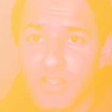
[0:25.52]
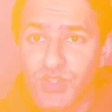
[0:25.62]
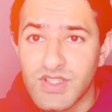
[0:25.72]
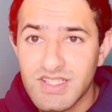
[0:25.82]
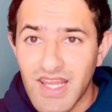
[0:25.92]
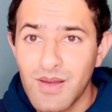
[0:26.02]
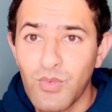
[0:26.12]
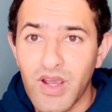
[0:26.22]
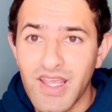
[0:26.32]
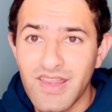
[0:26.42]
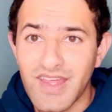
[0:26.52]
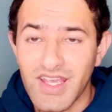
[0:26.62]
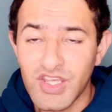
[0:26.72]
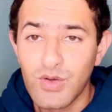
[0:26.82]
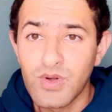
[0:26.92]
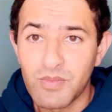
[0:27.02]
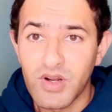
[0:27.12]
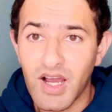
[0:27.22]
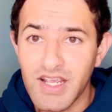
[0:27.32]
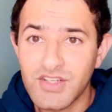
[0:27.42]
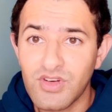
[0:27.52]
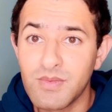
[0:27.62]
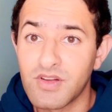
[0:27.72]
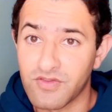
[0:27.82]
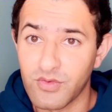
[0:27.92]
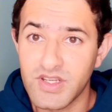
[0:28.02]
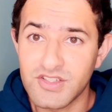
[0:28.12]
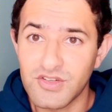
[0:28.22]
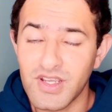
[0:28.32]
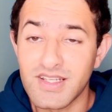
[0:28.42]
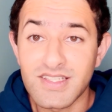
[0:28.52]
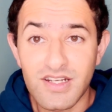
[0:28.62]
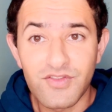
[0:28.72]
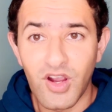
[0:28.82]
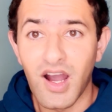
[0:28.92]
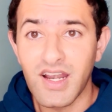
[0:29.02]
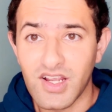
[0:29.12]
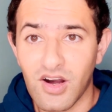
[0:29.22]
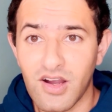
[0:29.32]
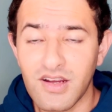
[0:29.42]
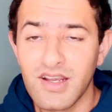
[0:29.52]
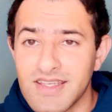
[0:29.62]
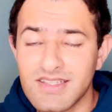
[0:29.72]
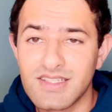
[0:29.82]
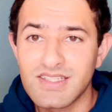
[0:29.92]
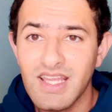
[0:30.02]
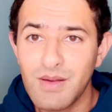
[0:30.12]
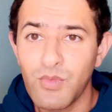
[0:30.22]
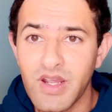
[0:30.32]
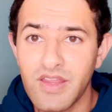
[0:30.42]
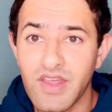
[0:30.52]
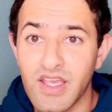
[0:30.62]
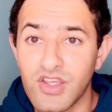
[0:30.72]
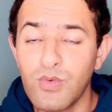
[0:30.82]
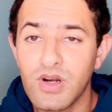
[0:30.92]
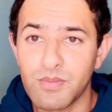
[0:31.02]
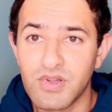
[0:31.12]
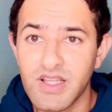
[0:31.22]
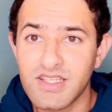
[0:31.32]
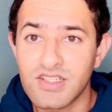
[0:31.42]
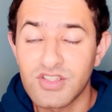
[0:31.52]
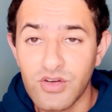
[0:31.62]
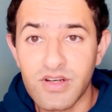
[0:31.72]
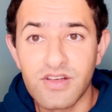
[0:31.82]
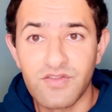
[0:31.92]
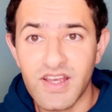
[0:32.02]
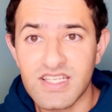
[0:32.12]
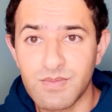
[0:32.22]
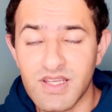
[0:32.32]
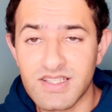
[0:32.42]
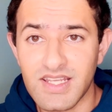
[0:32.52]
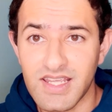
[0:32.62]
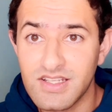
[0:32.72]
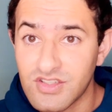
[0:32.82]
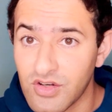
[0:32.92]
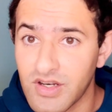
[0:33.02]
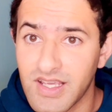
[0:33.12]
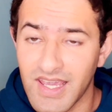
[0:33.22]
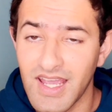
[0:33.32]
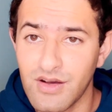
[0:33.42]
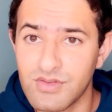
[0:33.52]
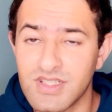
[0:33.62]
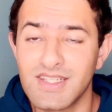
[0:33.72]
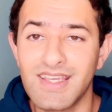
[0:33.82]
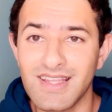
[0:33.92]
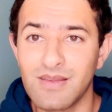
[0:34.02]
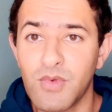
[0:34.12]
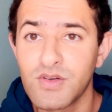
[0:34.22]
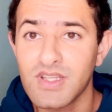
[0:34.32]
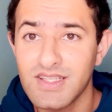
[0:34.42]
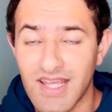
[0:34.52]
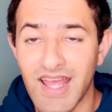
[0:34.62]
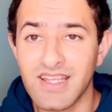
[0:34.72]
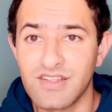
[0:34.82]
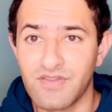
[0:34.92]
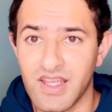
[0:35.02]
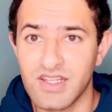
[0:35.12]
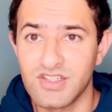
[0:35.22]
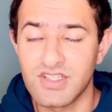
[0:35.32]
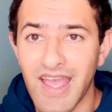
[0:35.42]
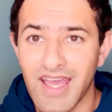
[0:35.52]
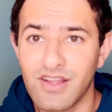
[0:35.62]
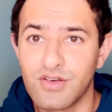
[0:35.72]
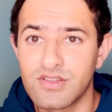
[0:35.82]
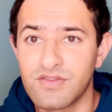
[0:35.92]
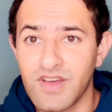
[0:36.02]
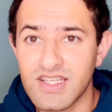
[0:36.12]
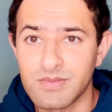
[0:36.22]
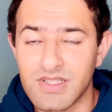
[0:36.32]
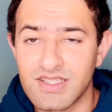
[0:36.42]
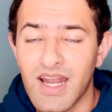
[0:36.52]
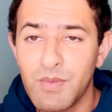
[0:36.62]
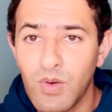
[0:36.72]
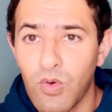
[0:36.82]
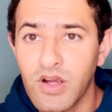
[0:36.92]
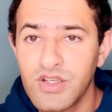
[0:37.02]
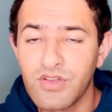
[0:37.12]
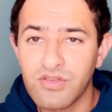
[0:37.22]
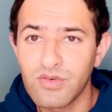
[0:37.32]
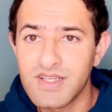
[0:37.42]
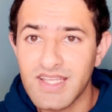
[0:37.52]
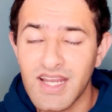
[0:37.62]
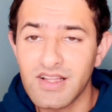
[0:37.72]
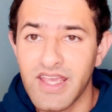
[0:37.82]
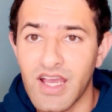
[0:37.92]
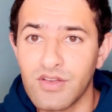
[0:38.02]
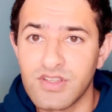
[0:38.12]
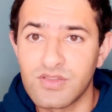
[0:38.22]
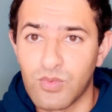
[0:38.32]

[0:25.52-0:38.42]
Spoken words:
So the same way that you would put ice cream in a freezer instead of your hot car is the same way that you want to place certain investments in certain accounts to get the most tax advantages out of those investments. I'm going to walk you through exactly how this